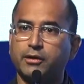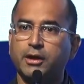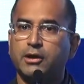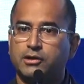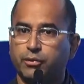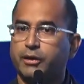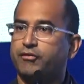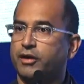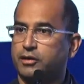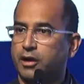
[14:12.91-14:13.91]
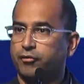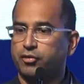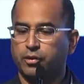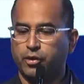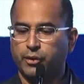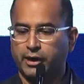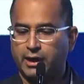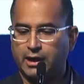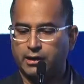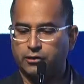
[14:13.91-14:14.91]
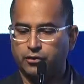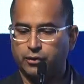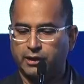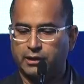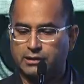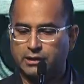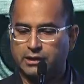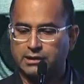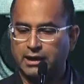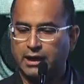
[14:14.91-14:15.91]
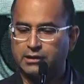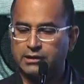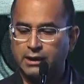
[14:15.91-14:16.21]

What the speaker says: so we felt comfortable going ahead and doing this in this case.